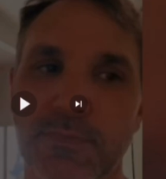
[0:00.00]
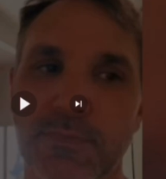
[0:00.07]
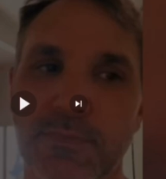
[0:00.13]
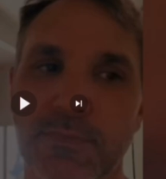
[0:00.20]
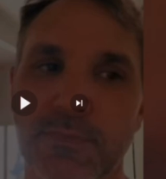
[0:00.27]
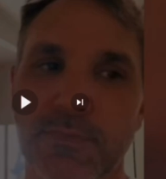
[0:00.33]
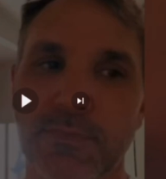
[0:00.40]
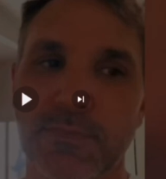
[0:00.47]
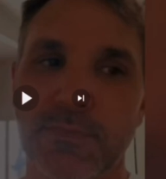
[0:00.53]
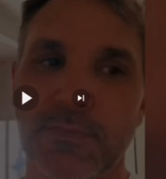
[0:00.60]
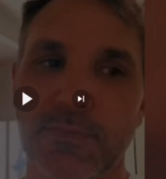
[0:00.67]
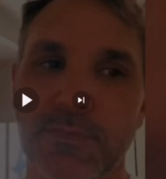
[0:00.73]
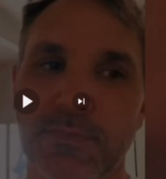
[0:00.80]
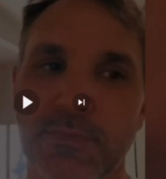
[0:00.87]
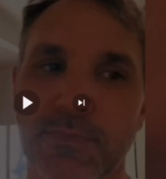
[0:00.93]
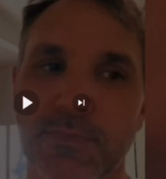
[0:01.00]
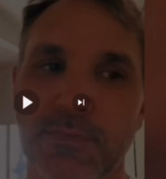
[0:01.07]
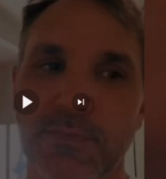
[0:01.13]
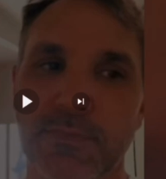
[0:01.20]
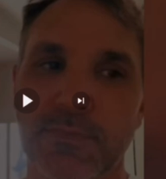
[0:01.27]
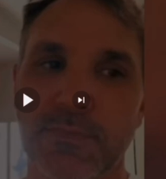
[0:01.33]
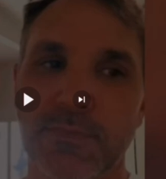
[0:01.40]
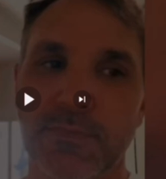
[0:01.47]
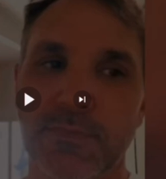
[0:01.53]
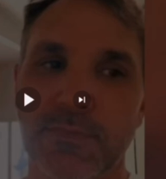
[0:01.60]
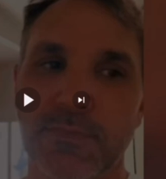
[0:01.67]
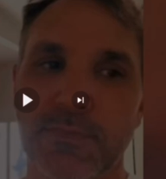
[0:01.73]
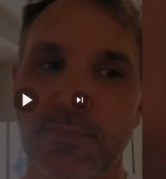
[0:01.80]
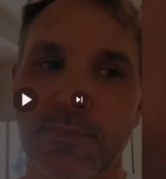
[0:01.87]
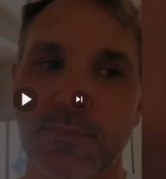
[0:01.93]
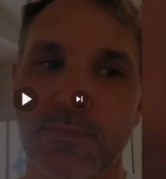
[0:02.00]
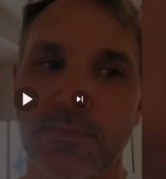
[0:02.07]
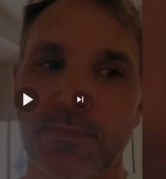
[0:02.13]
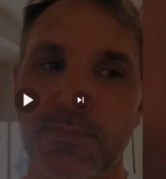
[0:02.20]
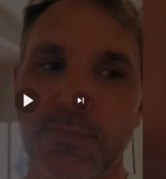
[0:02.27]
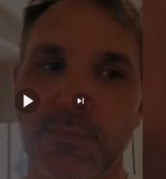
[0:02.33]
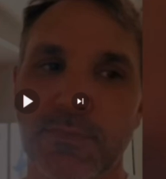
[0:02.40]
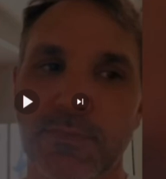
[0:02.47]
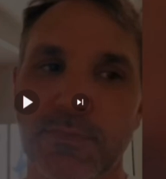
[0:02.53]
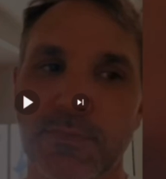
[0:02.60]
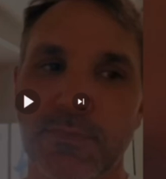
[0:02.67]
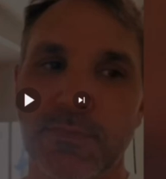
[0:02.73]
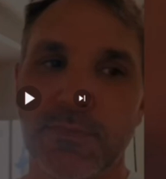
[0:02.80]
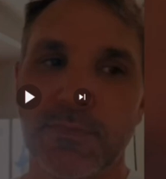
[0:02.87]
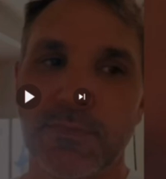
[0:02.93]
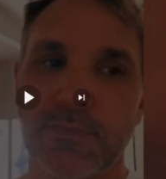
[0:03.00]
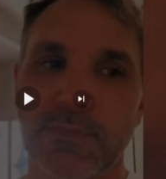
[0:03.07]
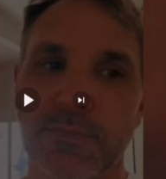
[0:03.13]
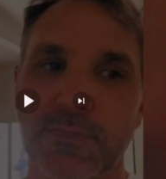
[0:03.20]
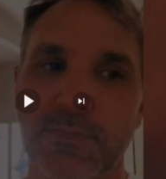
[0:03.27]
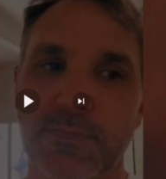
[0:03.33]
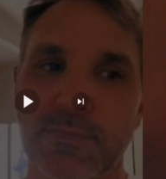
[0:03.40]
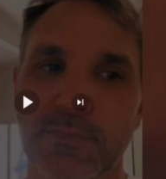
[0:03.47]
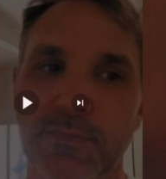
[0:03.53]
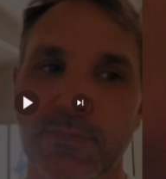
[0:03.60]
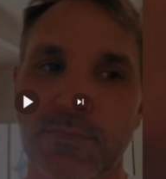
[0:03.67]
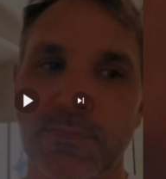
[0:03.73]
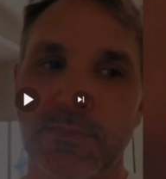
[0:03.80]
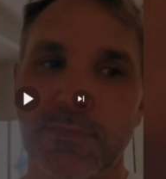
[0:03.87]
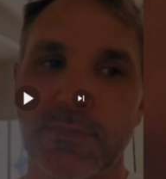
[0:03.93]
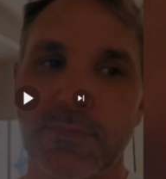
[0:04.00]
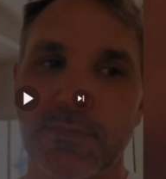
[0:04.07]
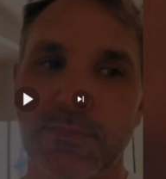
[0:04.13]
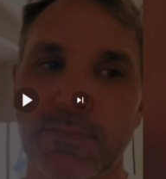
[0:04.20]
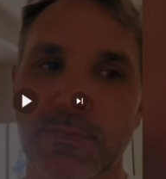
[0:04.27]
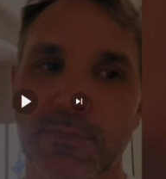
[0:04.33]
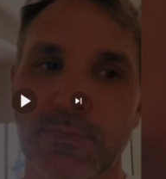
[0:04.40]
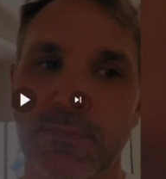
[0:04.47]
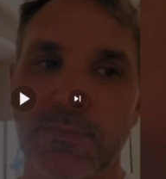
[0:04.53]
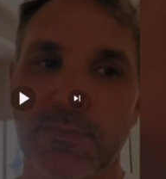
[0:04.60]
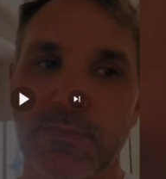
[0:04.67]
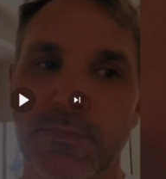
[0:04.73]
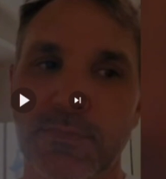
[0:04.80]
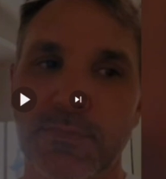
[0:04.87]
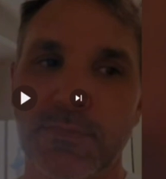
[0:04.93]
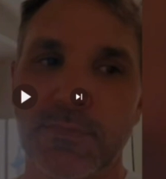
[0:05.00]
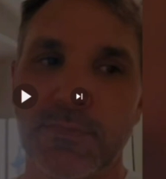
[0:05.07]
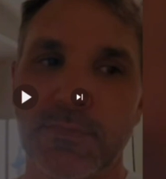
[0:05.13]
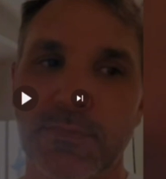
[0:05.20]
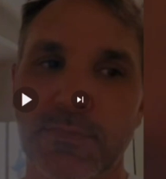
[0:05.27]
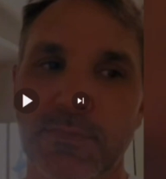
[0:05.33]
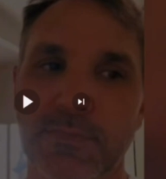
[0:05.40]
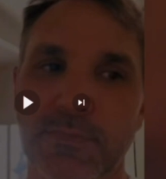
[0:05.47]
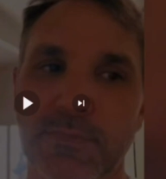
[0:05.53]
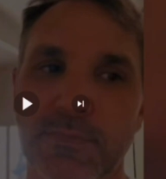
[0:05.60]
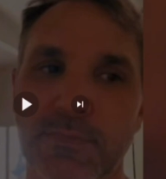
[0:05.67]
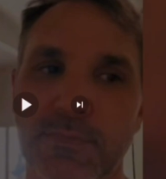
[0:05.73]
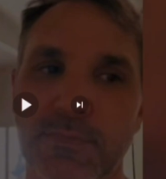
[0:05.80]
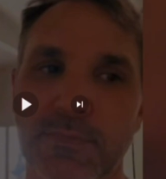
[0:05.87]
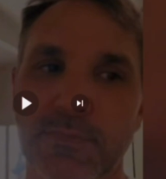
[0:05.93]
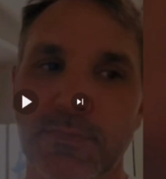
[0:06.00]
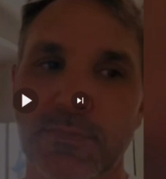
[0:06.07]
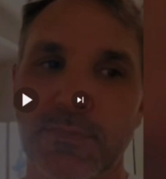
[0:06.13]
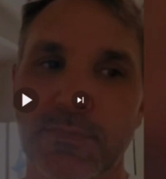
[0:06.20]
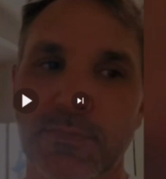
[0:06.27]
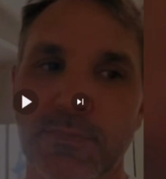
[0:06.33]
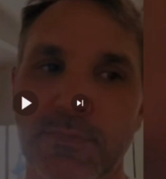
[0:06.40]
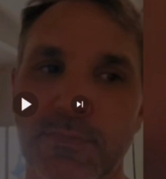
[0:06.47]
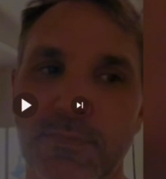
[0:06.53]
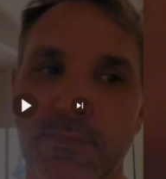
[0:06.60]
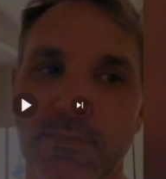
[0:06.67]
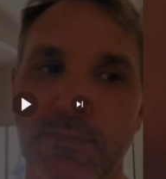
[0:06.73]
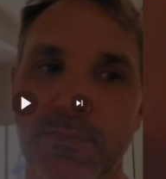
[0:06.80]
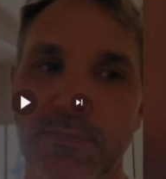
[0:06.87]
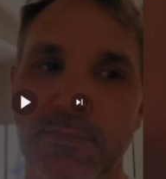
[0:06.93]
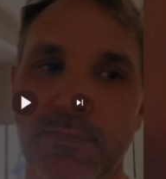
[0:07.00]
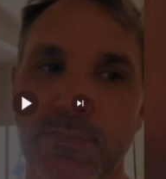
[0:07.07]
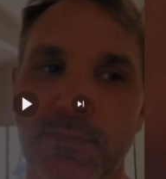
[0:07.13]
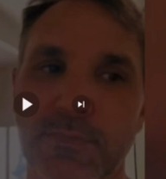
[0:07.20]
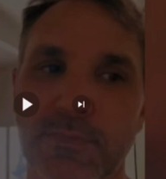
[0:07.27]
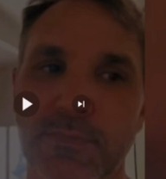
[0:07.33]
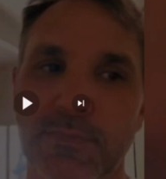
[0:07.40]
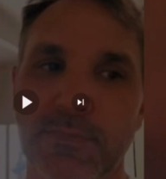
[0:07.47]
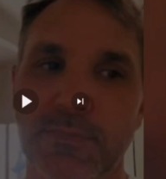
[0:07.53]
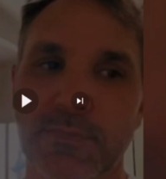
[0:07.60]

No words are spoken by the person on screen.